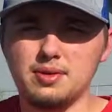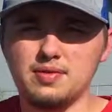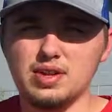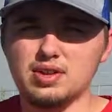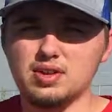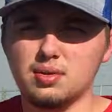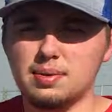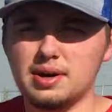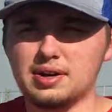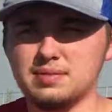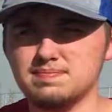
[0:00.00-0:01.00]
vehicle
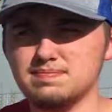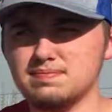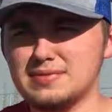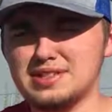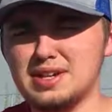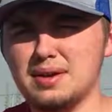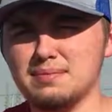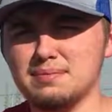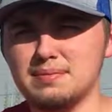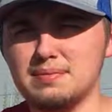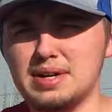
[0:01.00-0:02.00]
apart. There's not
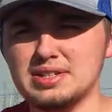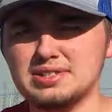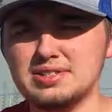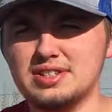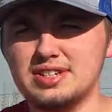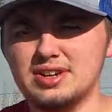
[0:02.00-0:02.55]
much to